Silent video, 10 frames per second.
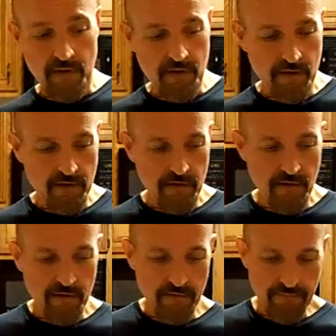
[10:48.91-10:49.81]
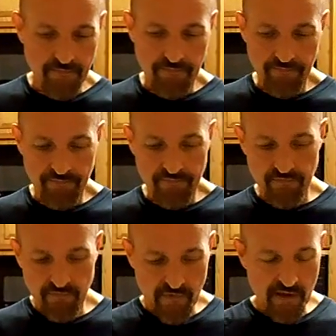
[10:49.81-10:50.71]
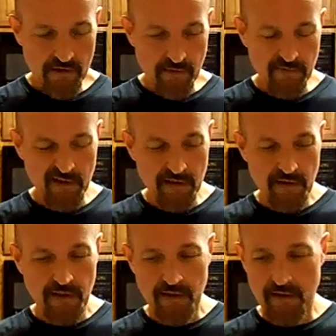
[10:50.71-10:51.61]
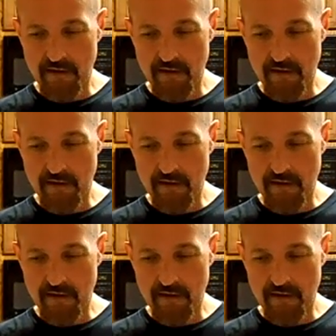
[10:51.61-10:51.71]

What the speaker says: in something like